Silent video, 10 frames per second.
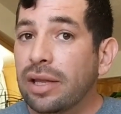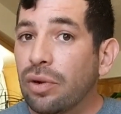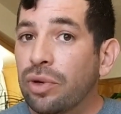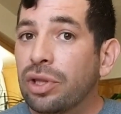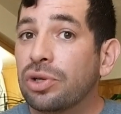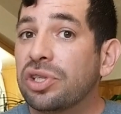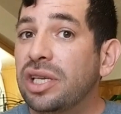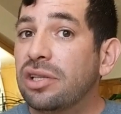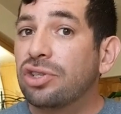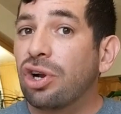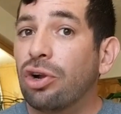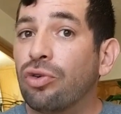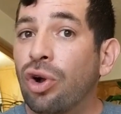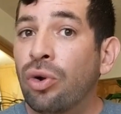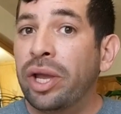and then when those seeds
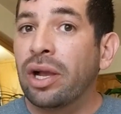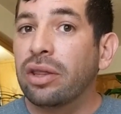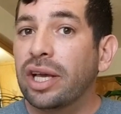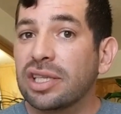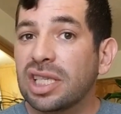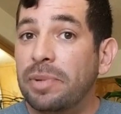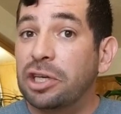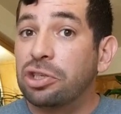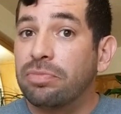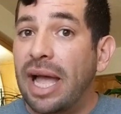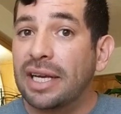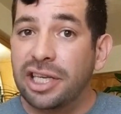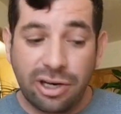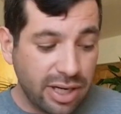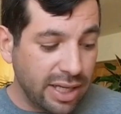start growing, that special
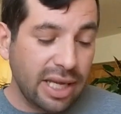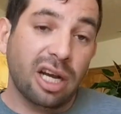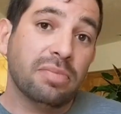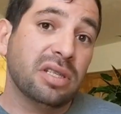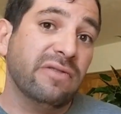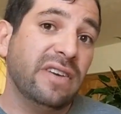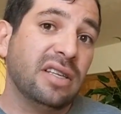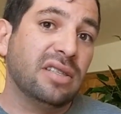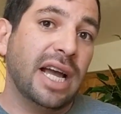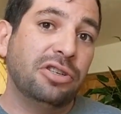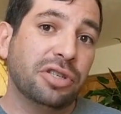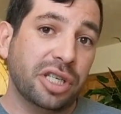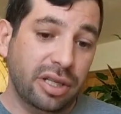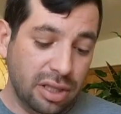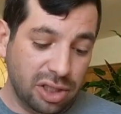bacteria that helps to fix
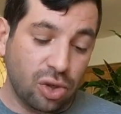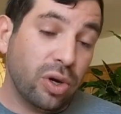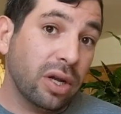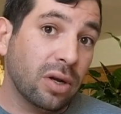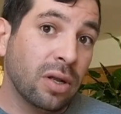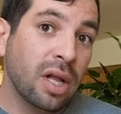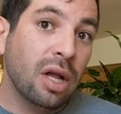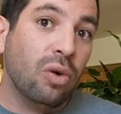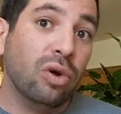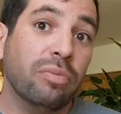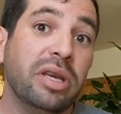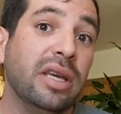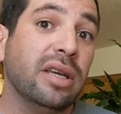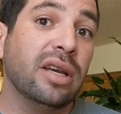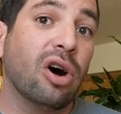nitrogen in the soil will
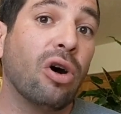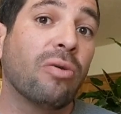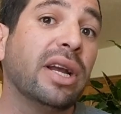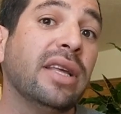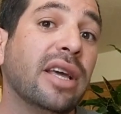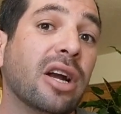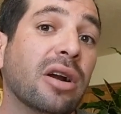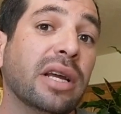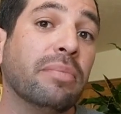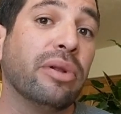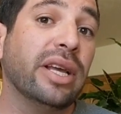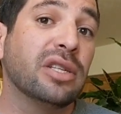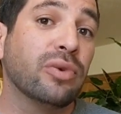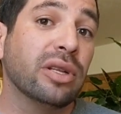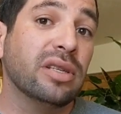be already there in
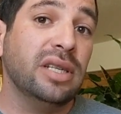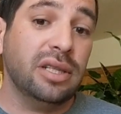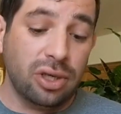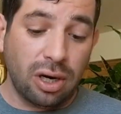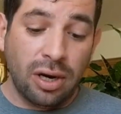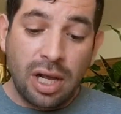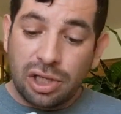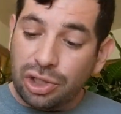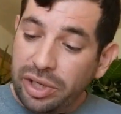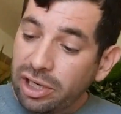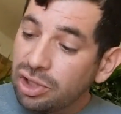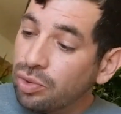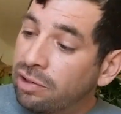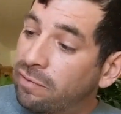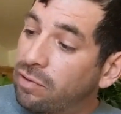place where the seeds are. So
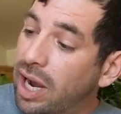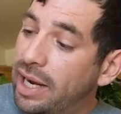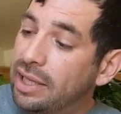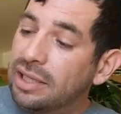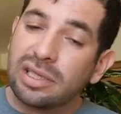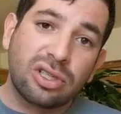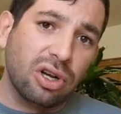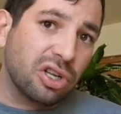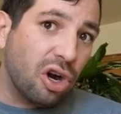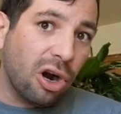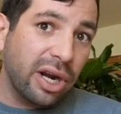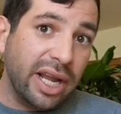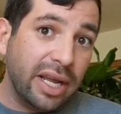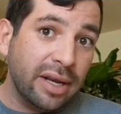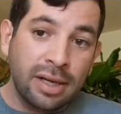here's one variety. This is called
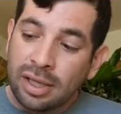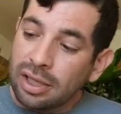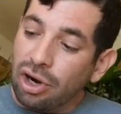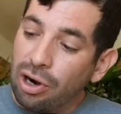Garden,